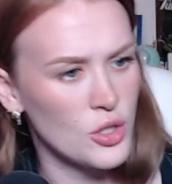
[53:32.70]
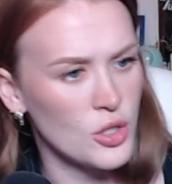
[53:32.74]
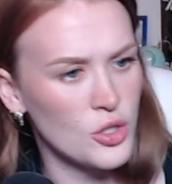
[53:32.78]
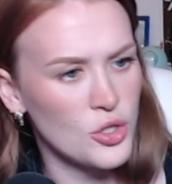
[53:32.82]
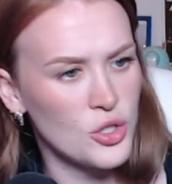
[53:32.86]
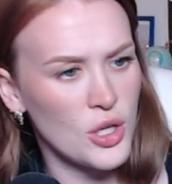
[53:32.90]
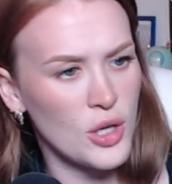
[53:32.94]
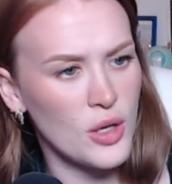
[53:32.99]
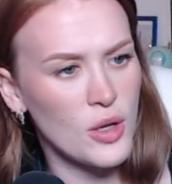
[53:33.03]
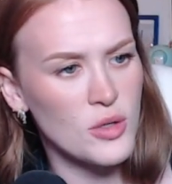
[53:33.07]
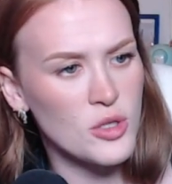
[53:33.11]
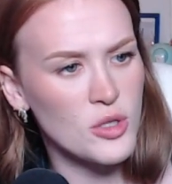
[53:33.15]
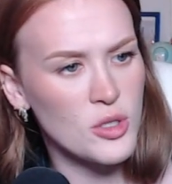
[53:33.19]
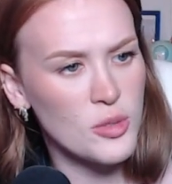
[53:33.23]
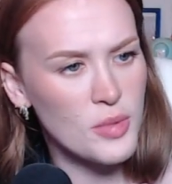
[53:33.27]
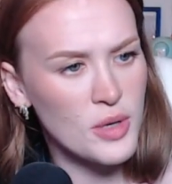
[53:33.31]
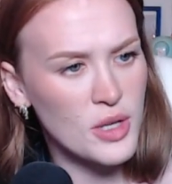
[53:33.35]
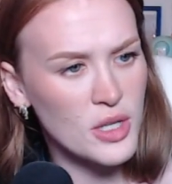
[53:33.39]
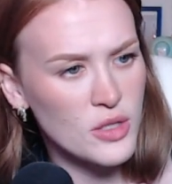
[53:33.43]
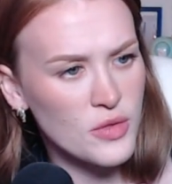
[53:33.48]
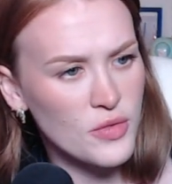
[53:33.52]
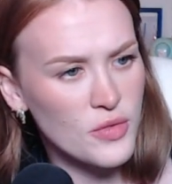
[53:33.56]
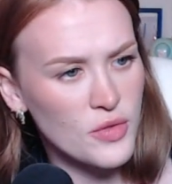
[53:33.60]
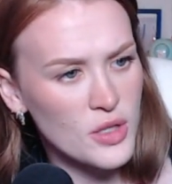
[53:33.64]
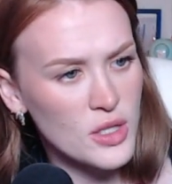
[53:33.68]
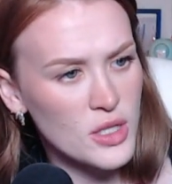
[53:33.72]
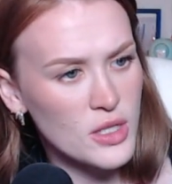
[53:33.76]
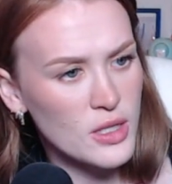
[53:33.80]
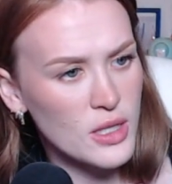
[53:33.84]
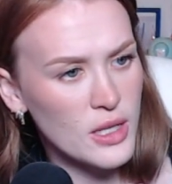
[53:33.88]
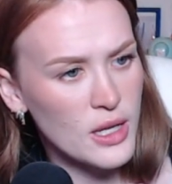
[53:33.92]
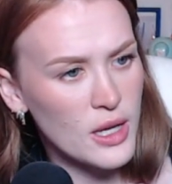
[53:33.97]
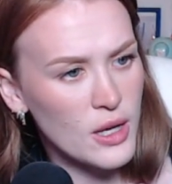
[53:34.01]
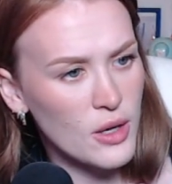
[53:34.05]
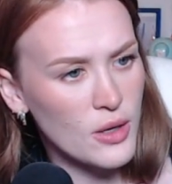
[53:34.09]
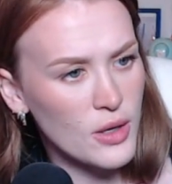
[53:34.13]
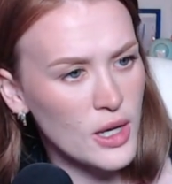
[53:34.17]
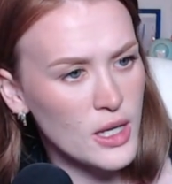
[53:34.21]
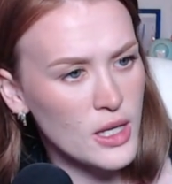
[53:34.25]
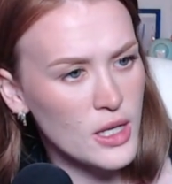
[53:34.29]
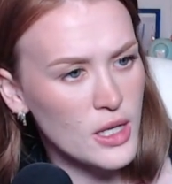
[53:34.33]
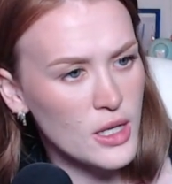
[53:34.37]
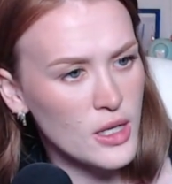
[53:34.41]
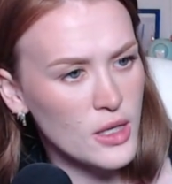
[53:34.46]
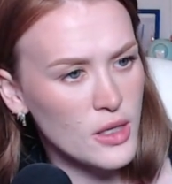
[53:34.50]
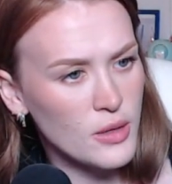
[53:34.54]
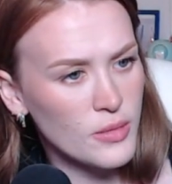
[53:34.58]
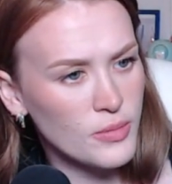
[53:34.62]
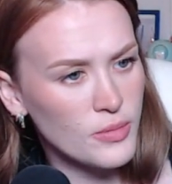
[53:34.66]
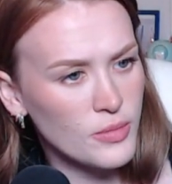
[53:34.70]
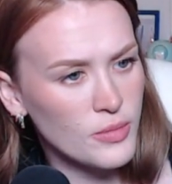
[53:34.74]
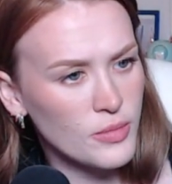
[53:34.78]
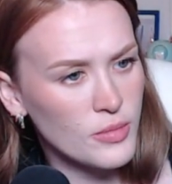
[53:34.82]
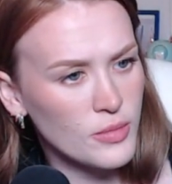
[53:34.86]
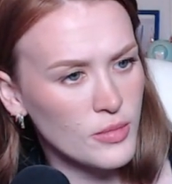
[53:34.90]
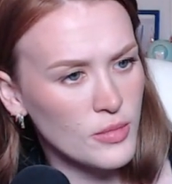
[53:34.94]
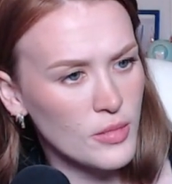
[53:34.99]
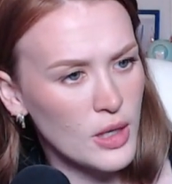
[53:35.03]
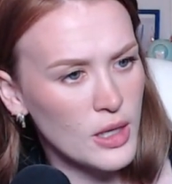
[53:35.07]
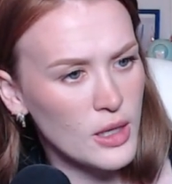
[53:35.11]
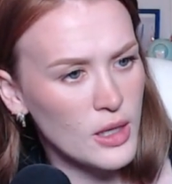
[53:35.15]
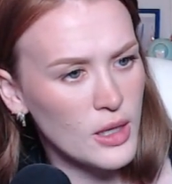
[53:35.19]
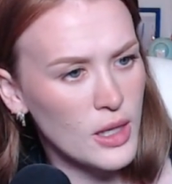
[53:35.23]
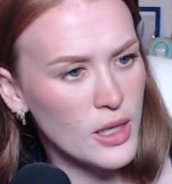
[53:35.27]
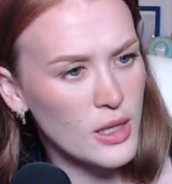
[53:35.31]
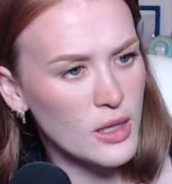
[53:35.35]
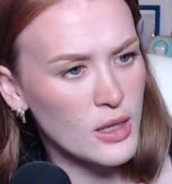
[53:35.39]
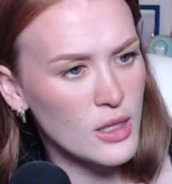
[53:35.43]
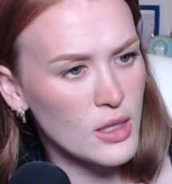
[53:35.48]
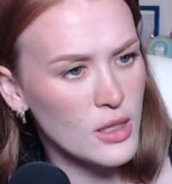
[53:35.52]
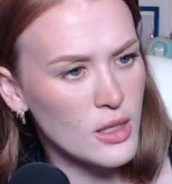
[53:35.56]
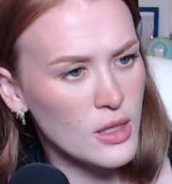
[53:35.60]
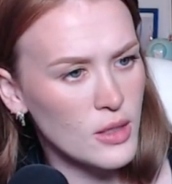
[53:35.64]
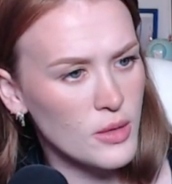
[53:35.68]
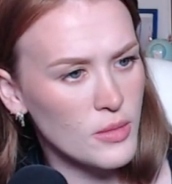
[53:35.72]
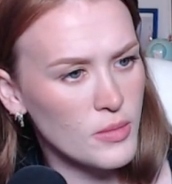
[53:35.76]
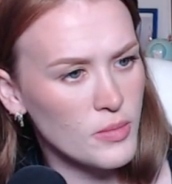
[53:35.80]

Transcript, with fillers: shout out to Binks for this layout idea. I like the